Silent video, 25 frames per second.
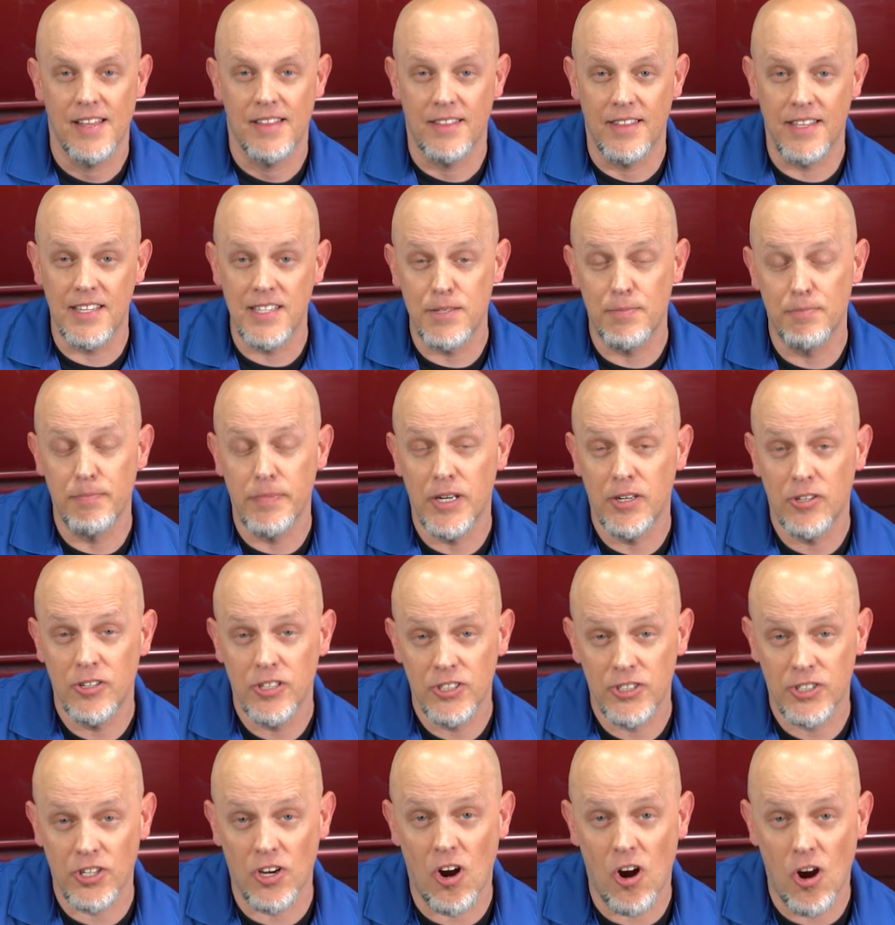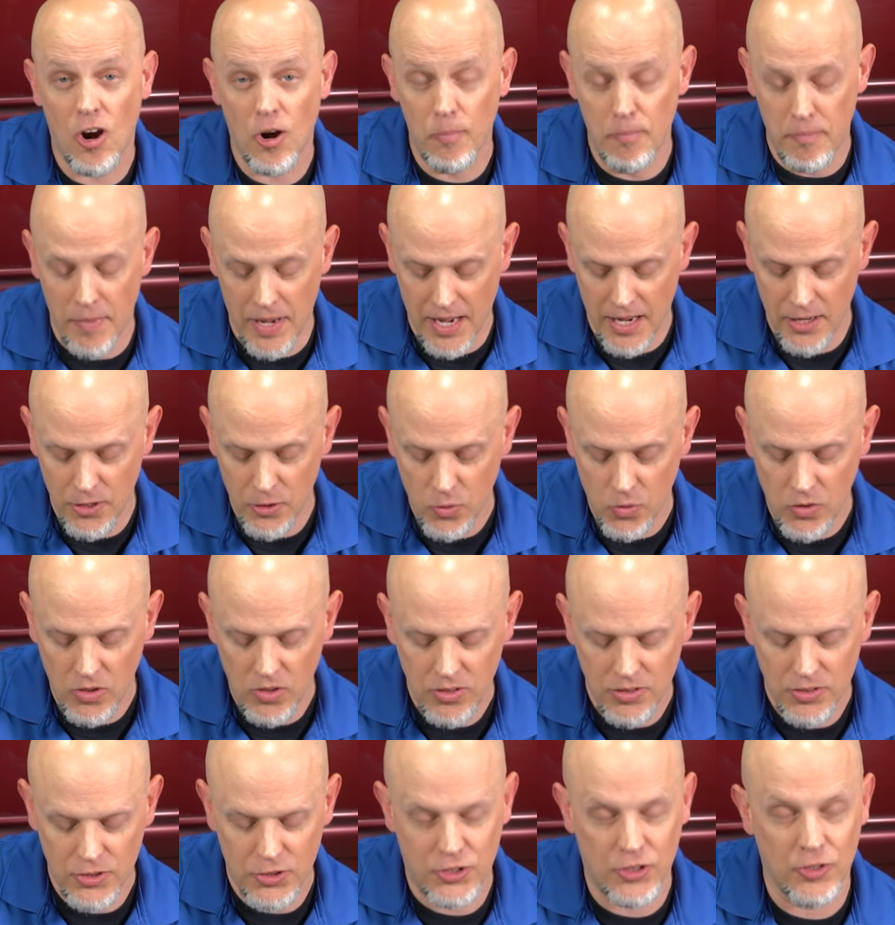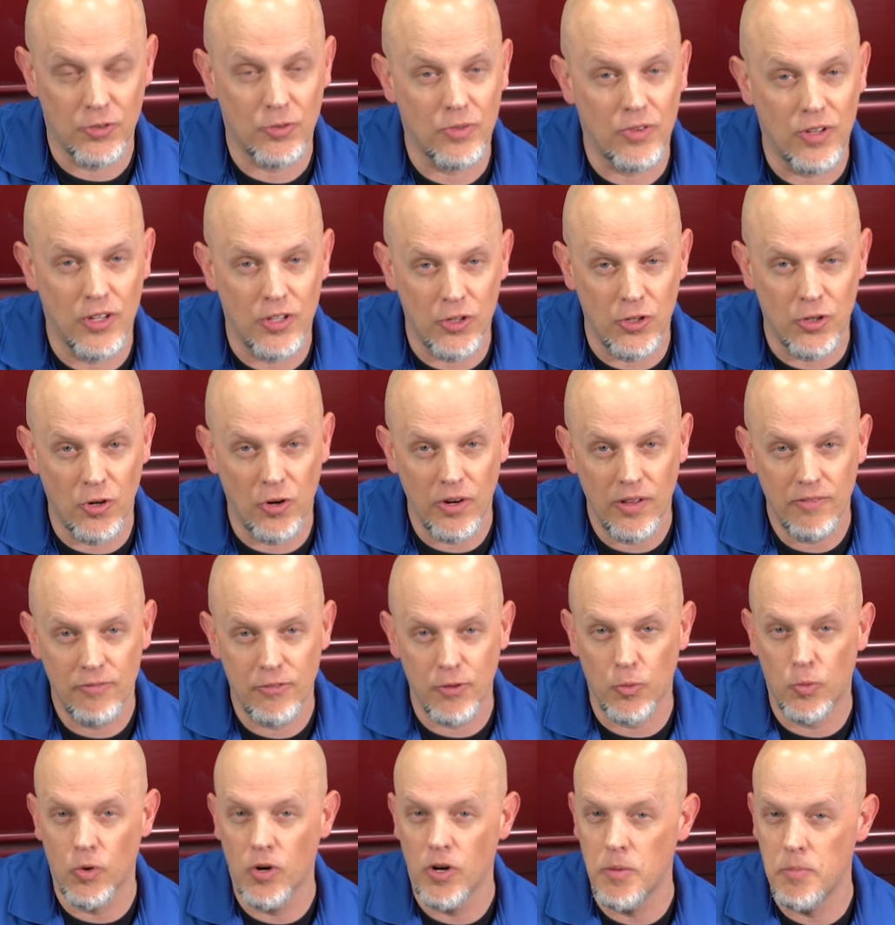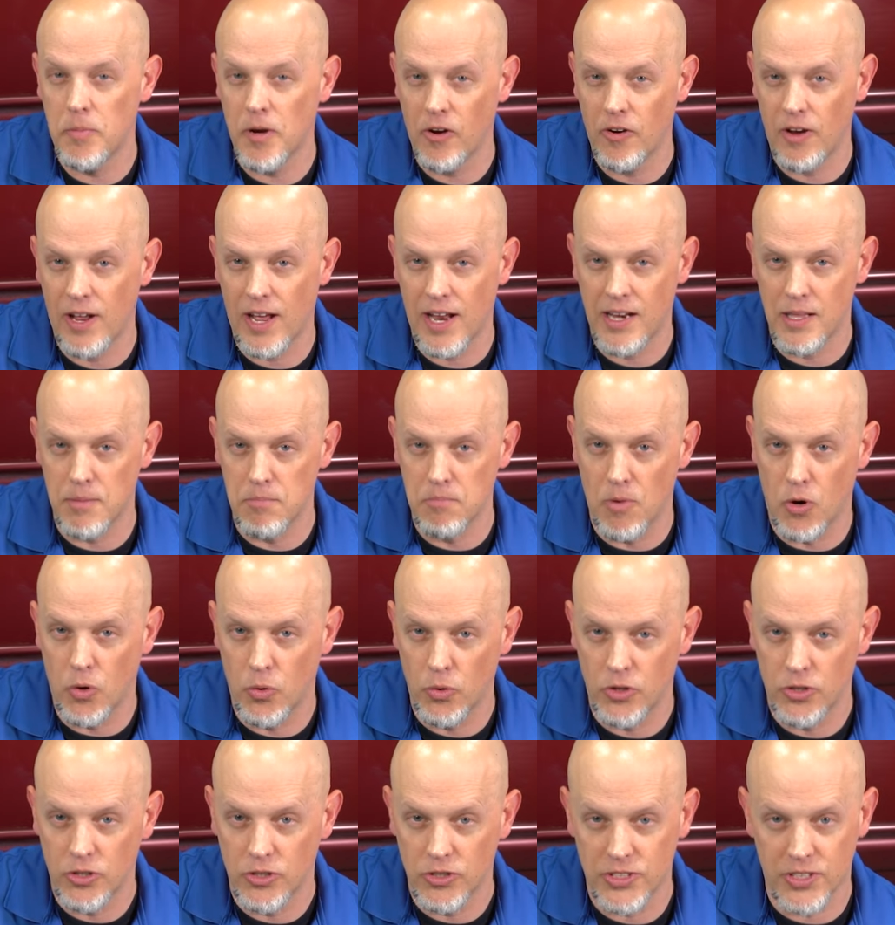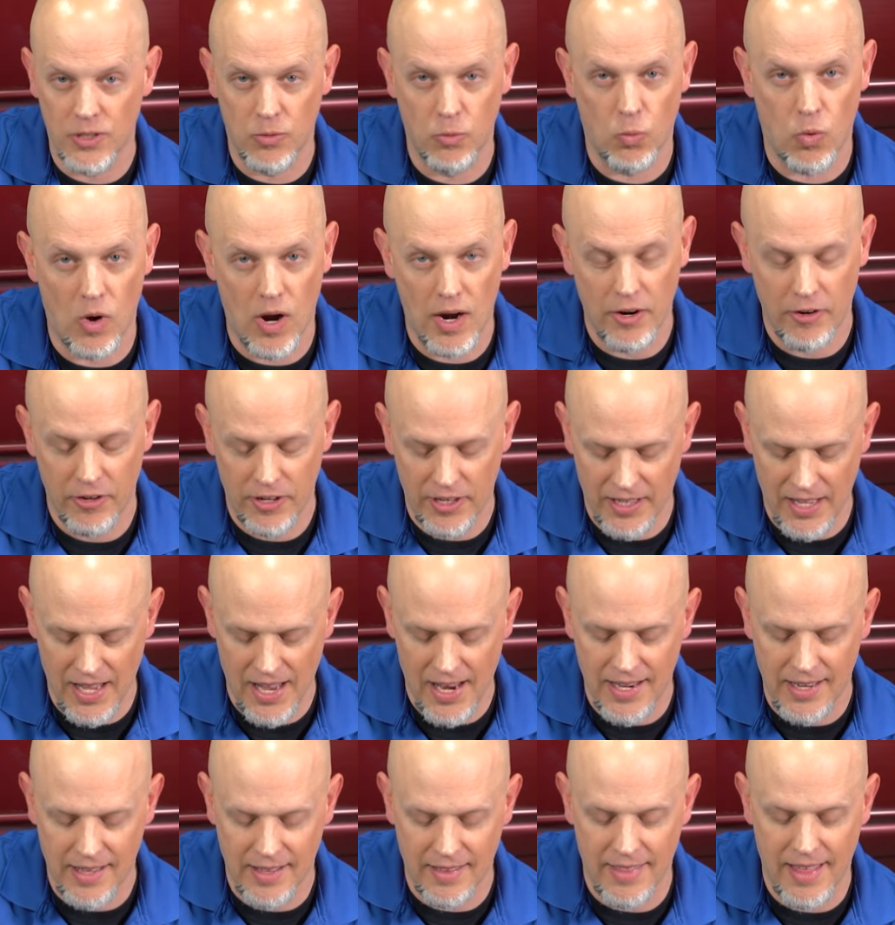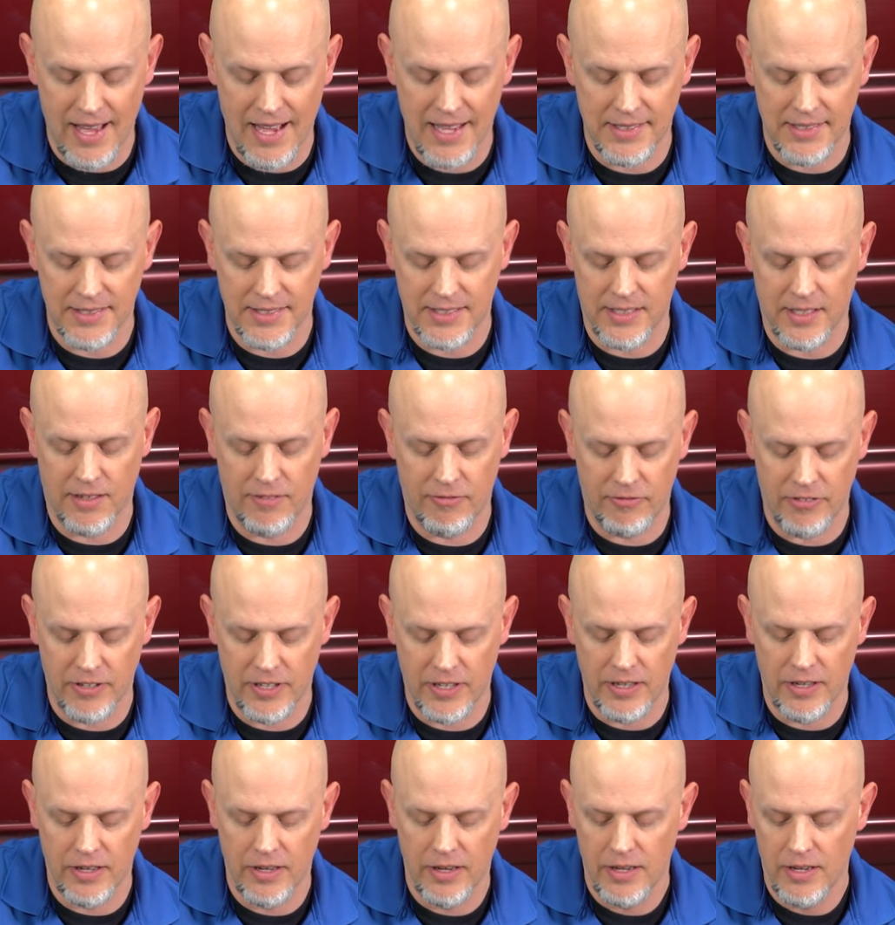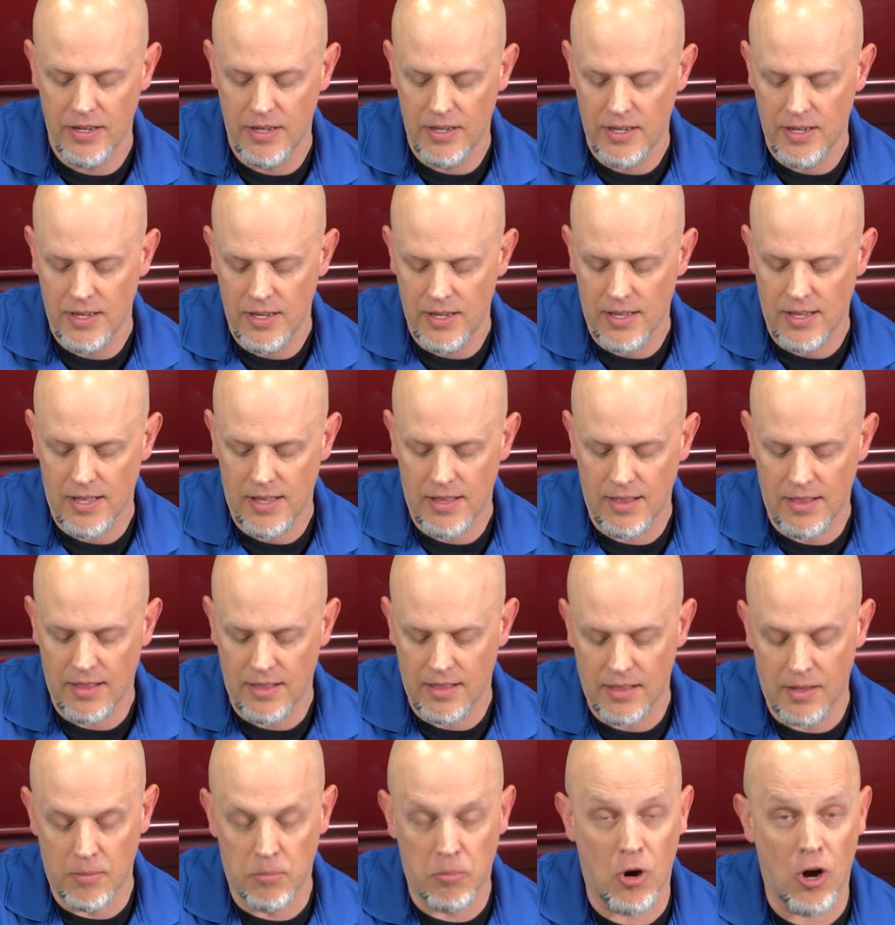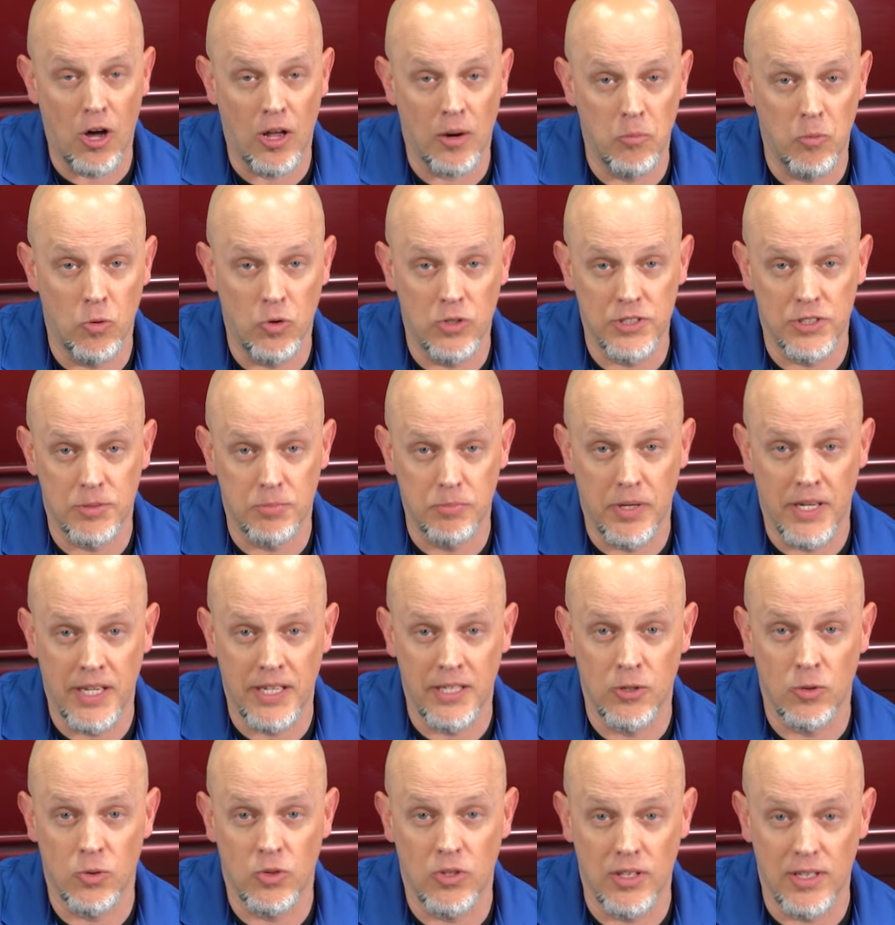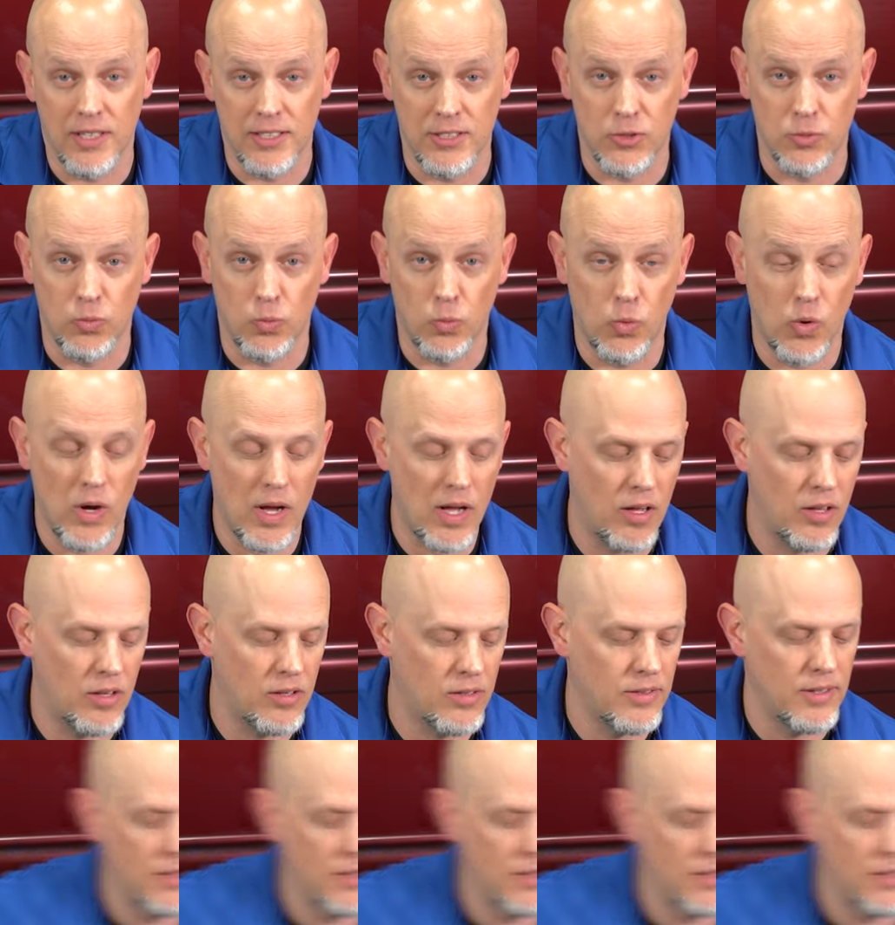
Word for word: These mirrors are manual, so you don't have to worry about any motors and wiring any of that stuff in. The bottom one's manual as well.